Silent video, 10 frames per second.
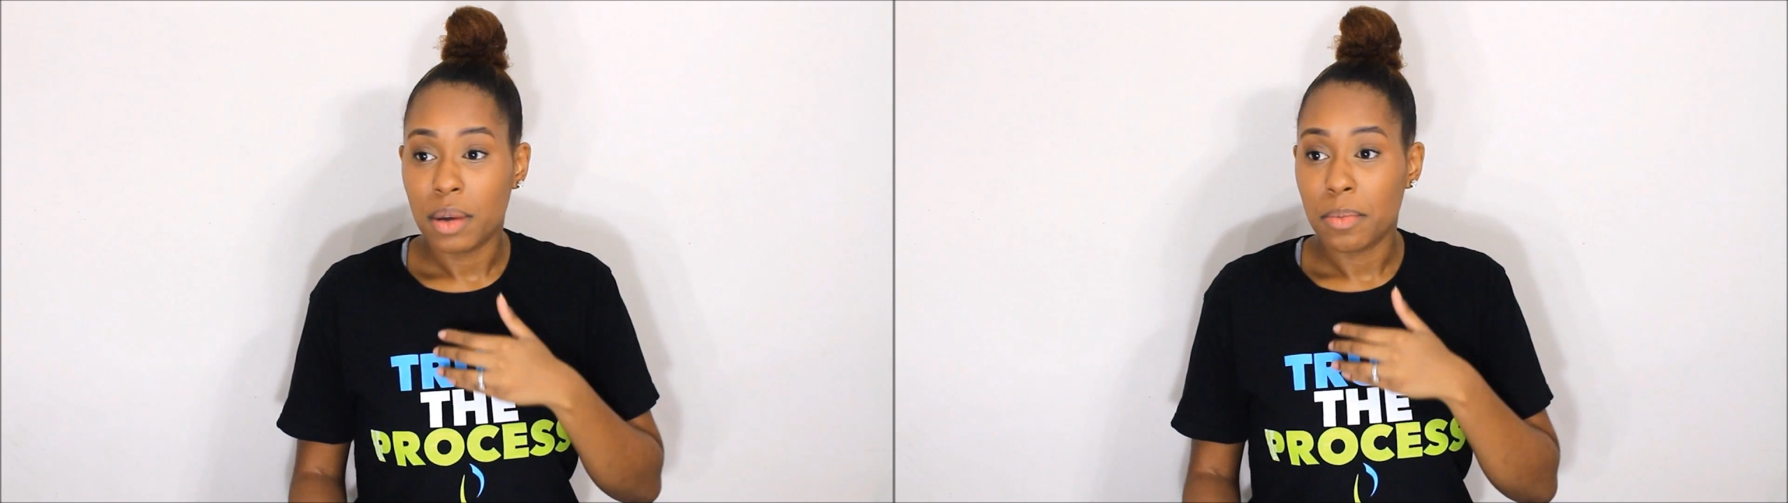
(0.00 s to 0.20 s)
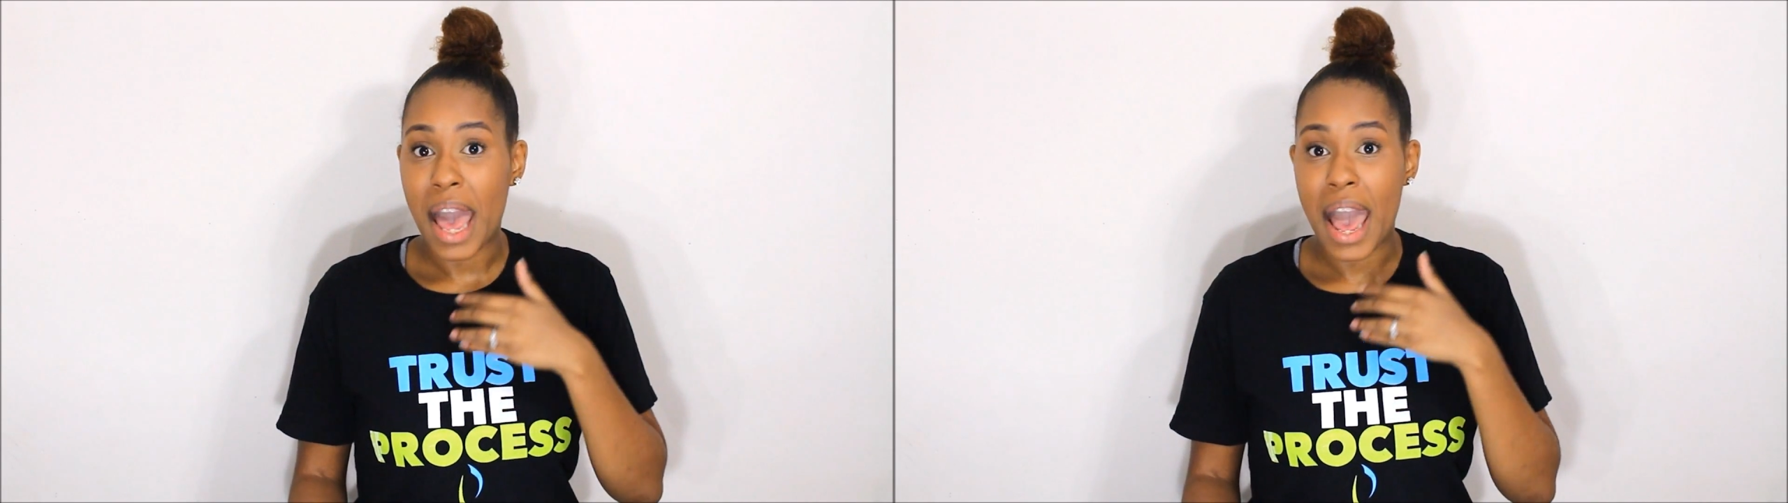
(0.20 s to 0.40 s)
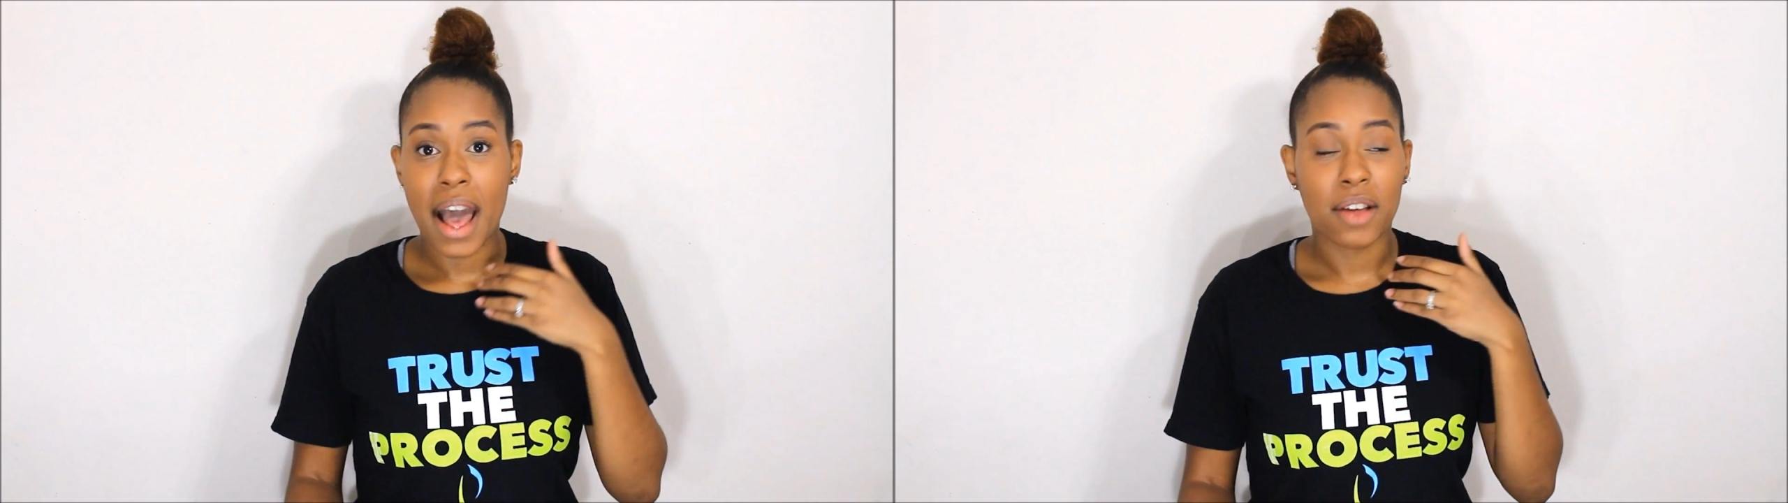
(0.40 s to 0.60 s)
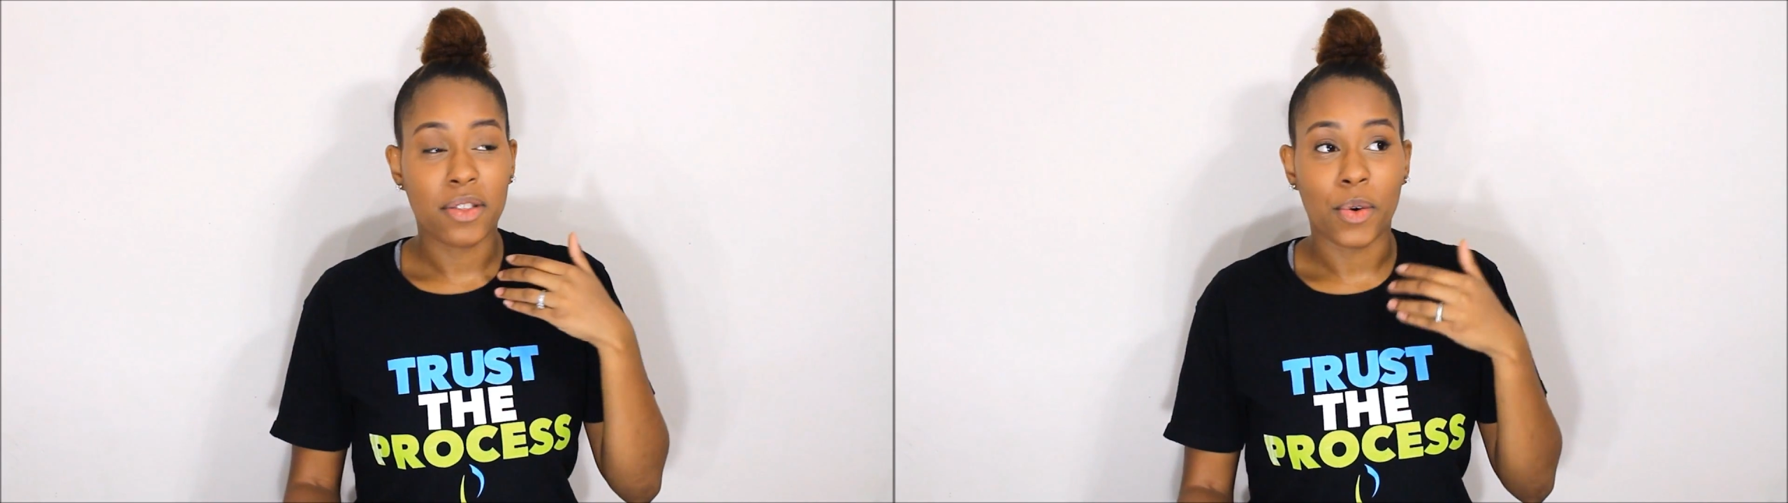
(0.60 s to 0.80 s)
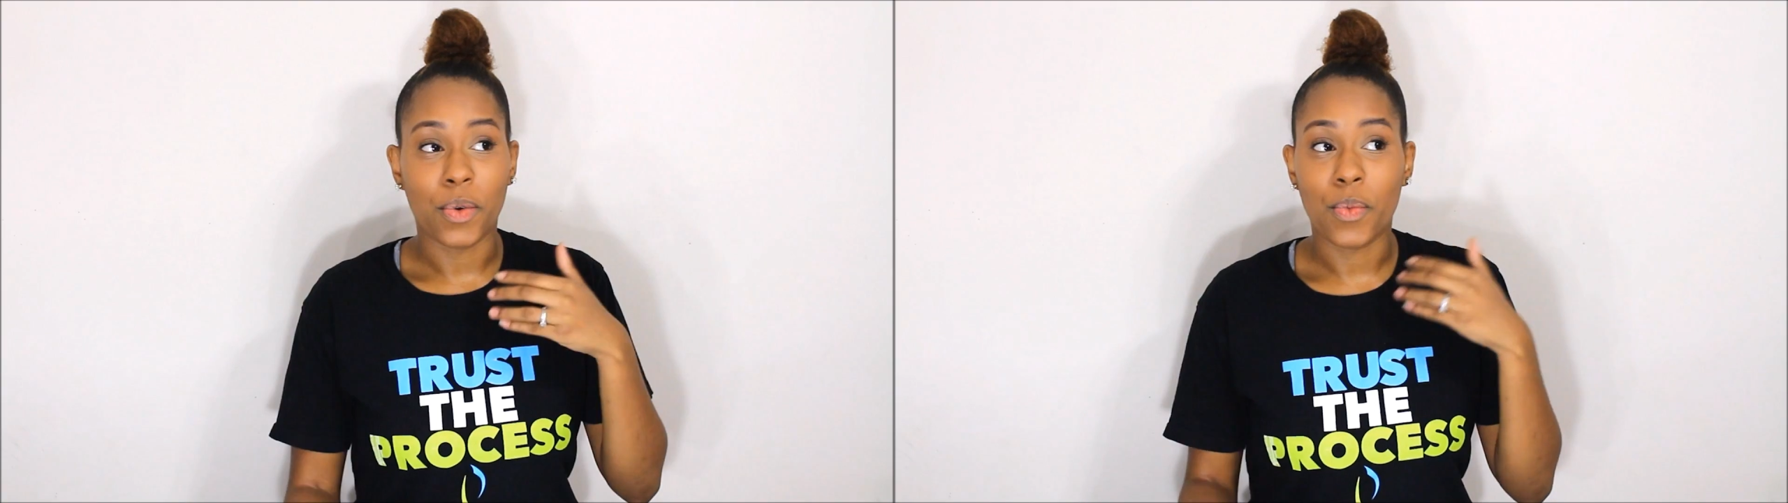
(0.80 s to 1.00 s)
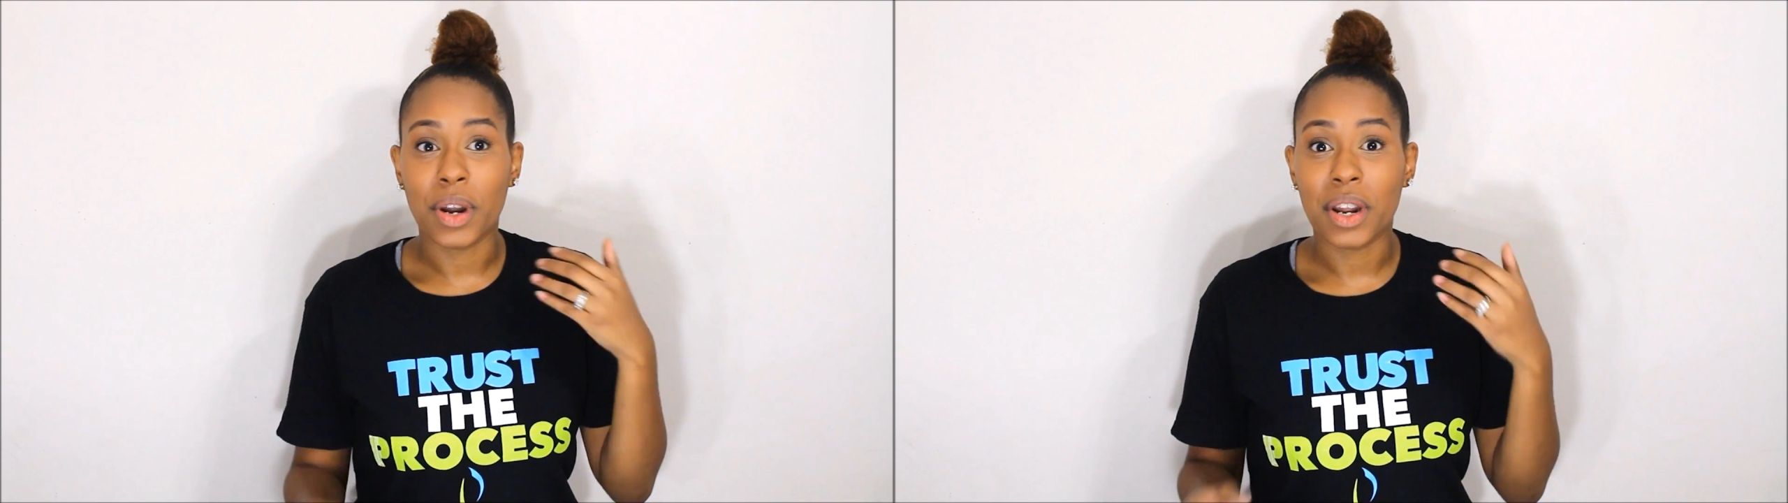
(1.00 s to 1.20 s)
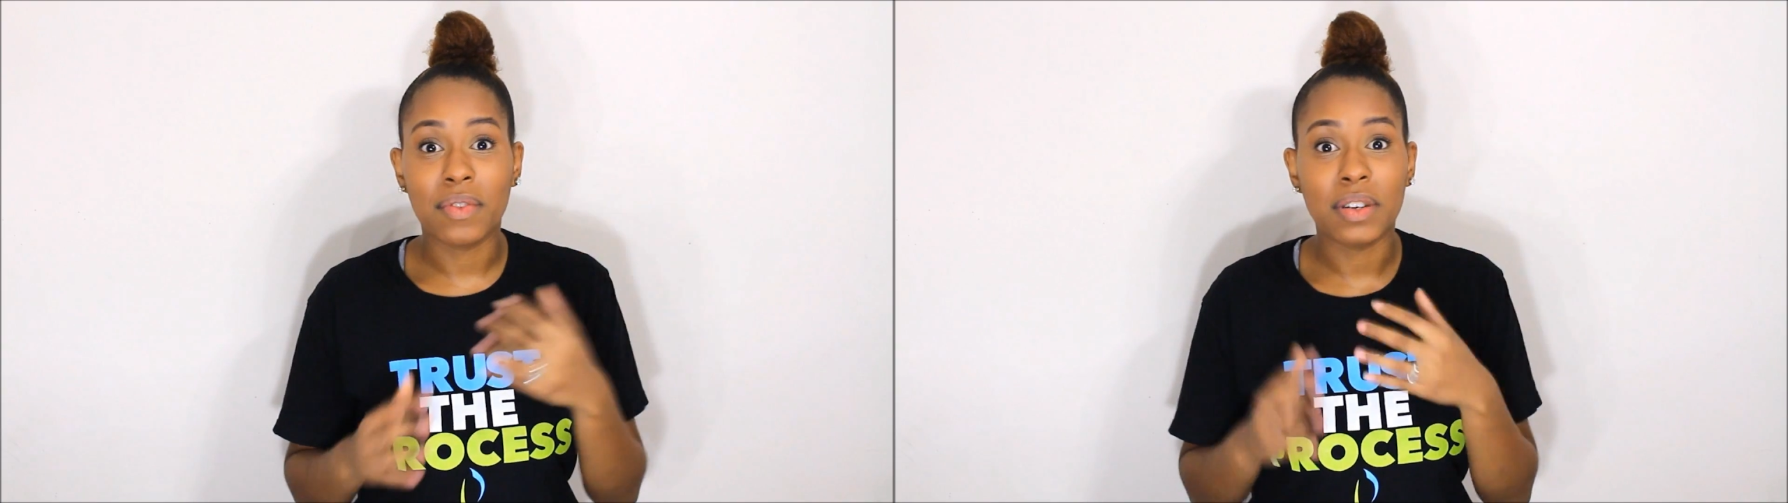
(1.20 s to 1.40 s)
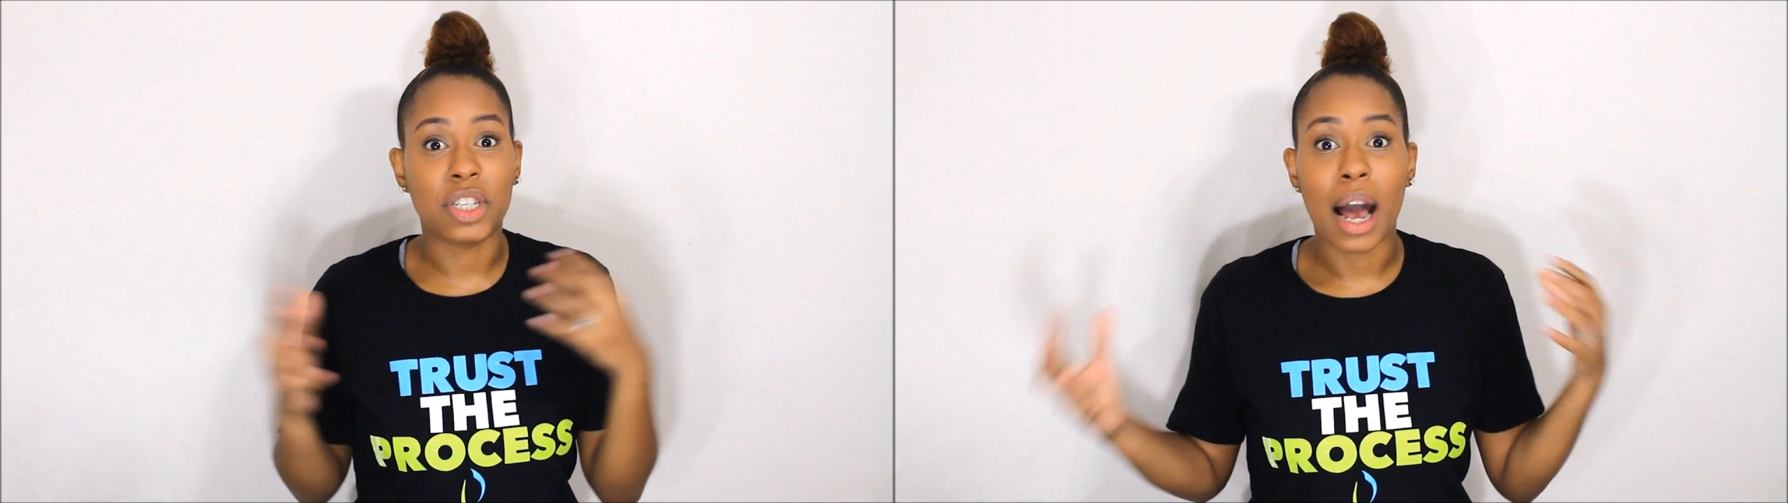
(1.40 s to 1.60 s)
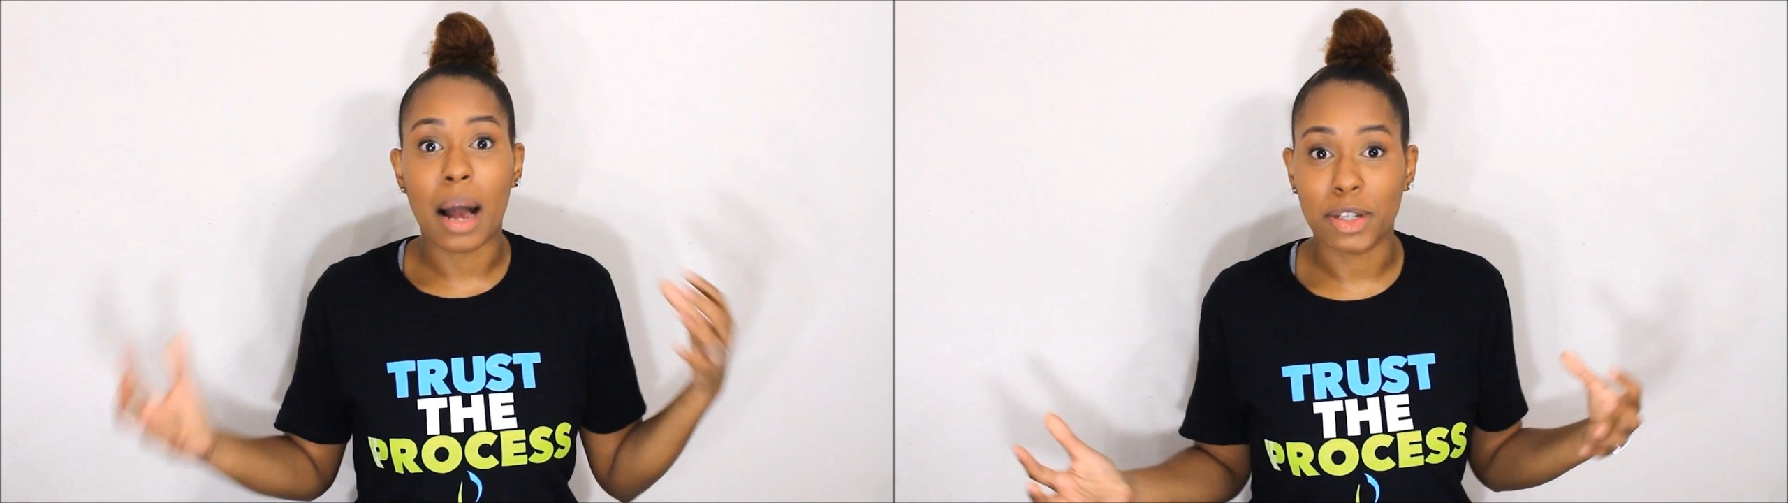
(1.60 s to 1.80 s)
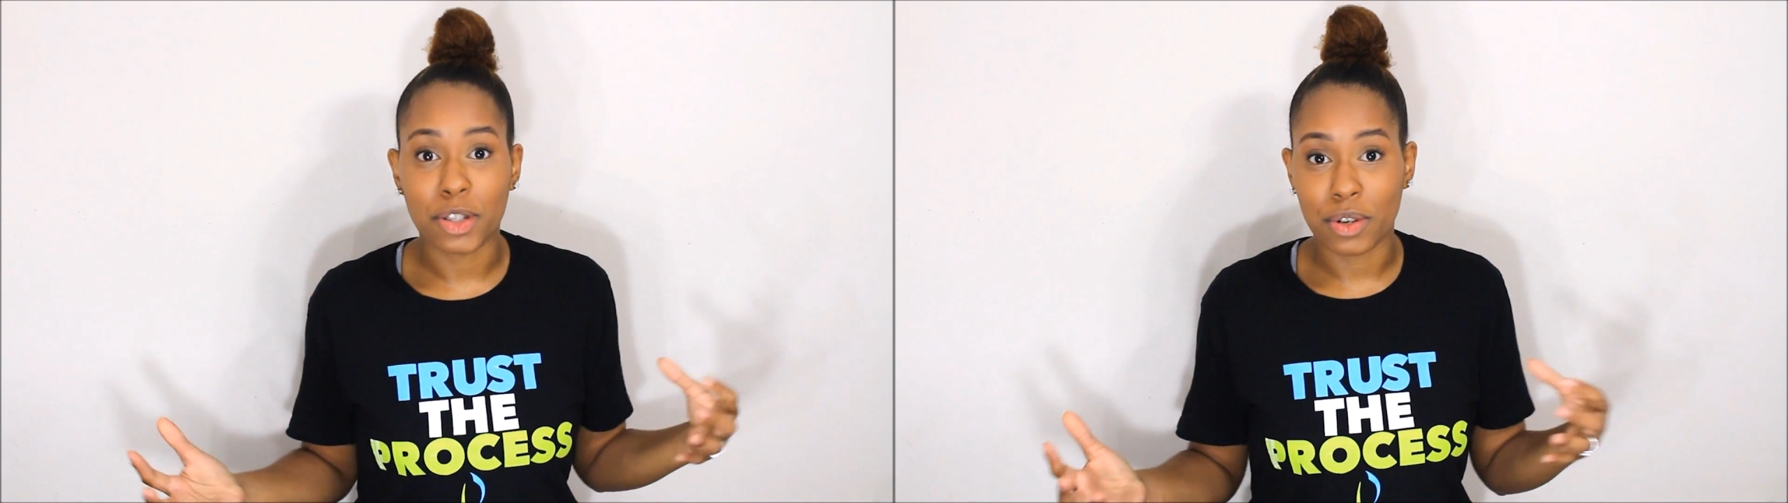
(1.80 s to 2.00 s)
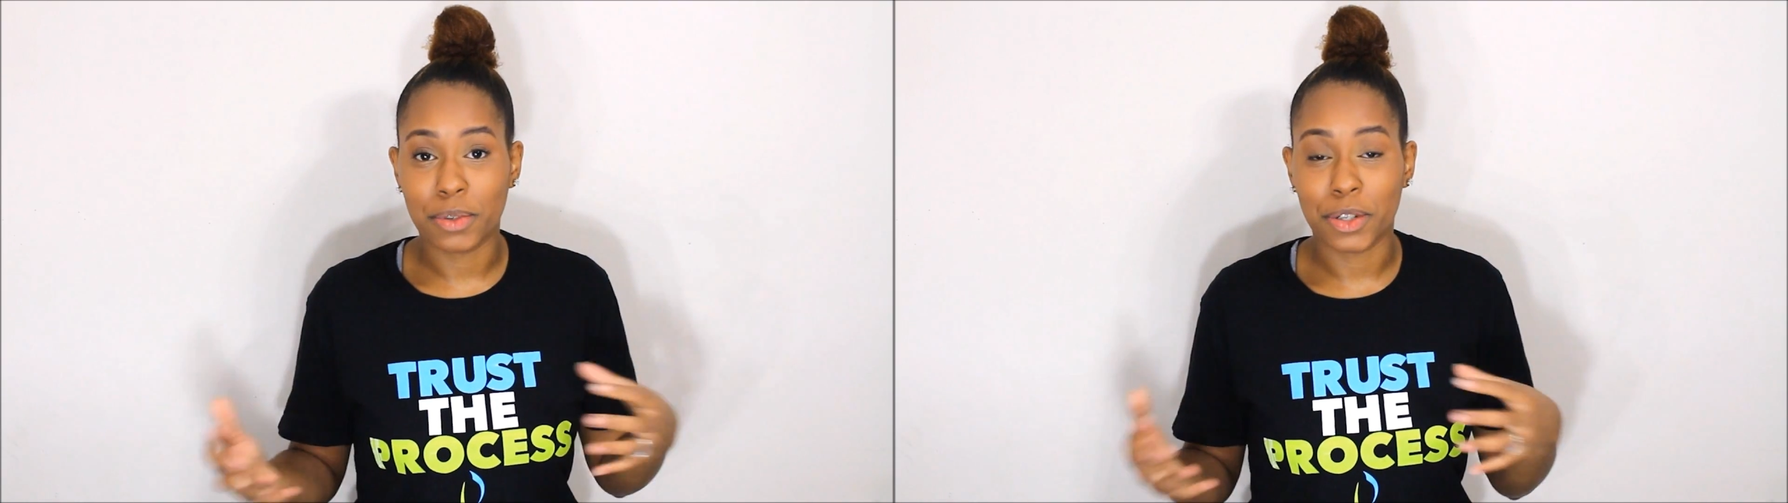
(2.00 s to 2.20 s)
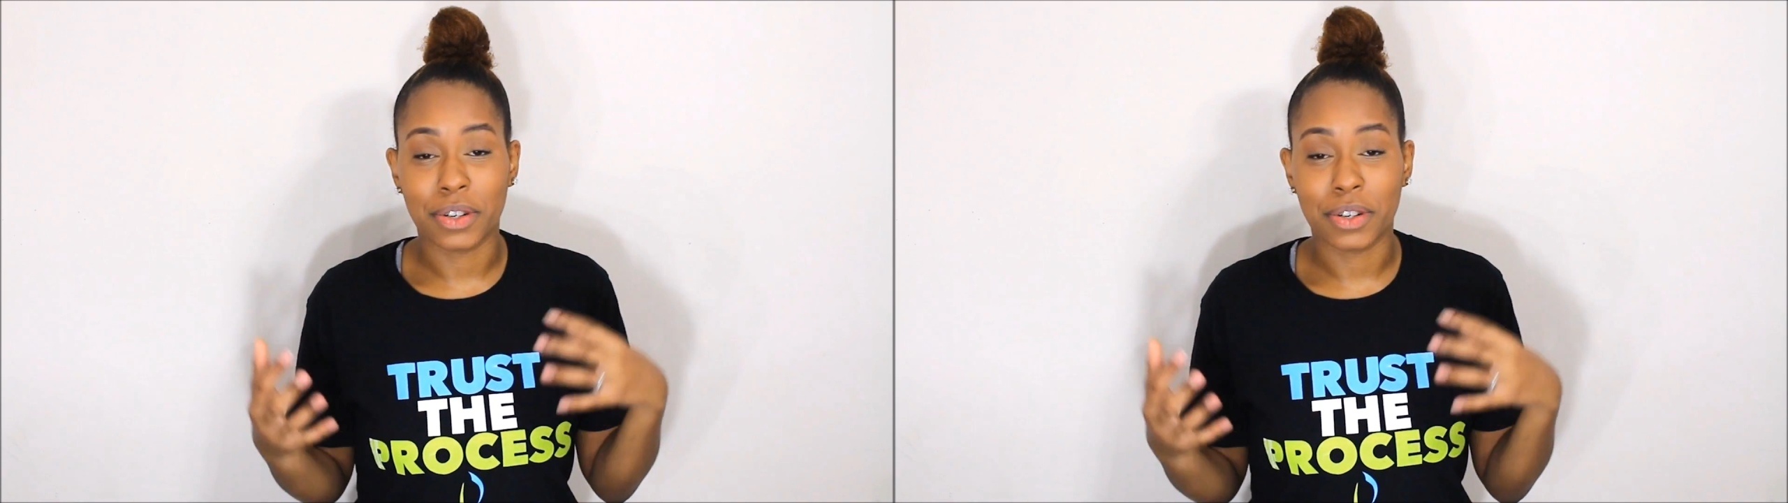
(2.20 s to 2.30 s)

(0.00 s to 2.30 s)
path or whatever job description,